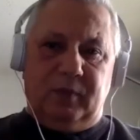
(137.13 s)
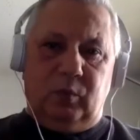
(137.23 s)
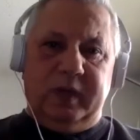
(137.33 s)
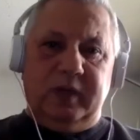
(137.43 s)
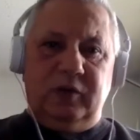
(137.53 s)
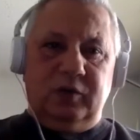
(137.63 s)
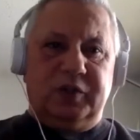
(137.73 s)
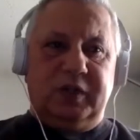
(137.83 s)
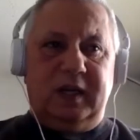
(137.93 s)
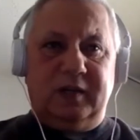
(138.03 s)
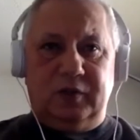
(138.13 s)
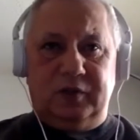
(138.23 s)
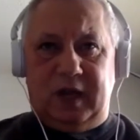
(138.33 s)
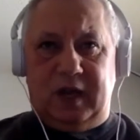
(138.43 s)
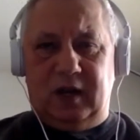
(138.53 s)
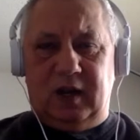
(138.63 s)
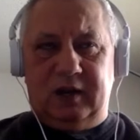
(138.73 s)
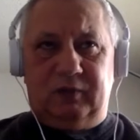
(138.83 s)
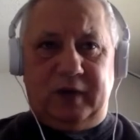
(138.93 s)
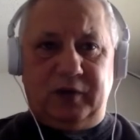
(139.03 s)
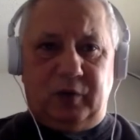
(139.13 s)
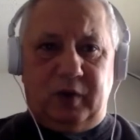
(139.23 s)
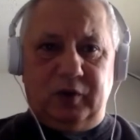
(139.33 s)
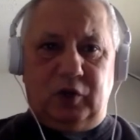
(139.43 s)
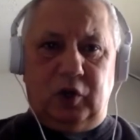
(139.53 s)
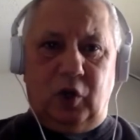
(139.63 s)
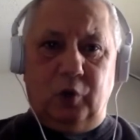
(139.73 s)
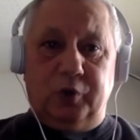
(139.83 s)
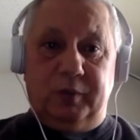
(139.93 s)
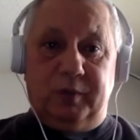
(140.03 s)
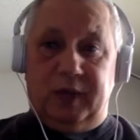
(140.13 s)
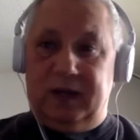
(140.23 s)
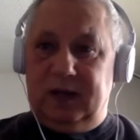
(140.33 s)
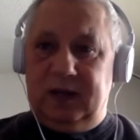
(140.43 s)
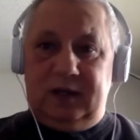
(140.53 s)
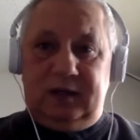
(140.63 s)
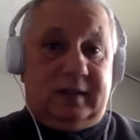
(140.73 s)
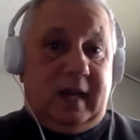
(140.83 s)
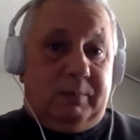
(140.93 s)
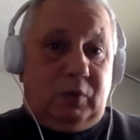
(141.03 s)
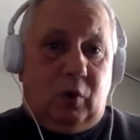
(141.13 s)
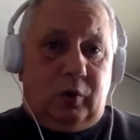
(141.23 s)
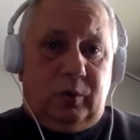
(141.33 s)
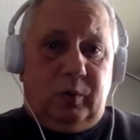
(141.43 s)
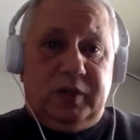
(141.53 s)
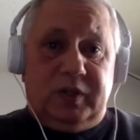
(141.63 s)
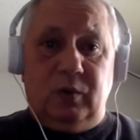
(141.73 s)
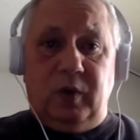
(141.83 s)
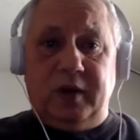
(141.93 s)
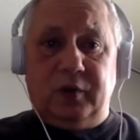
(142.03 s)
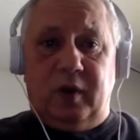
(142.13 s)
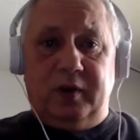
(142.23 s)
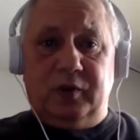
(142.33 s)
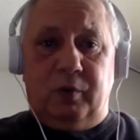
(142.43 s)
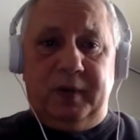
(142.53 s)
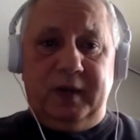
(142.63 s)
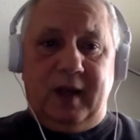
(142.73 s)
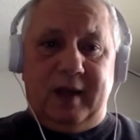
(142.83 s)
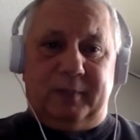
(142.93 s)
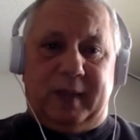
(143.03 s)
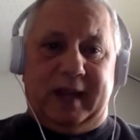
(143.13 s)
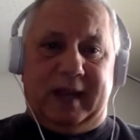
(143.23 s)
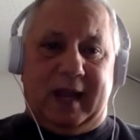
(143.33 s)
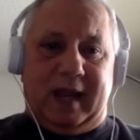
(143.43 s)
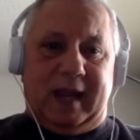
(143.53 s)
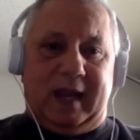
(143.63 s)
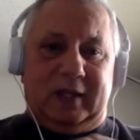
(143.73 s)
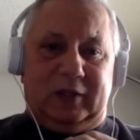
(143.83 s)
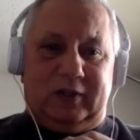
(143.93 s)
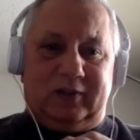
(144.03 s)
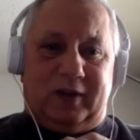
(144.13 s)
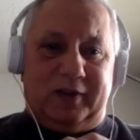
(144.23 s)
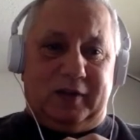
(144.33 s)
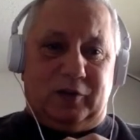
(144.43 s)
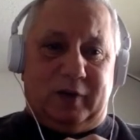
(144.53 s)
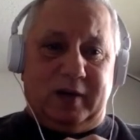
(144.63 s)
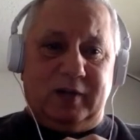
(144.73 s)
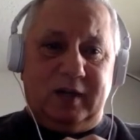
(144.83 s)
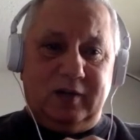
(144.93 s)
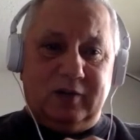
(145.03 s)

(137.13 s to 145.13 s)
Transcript: we do see, as you said, a lot of restaurants closing, but same token, we see restaurants opening up. Like, uh, are they crazy?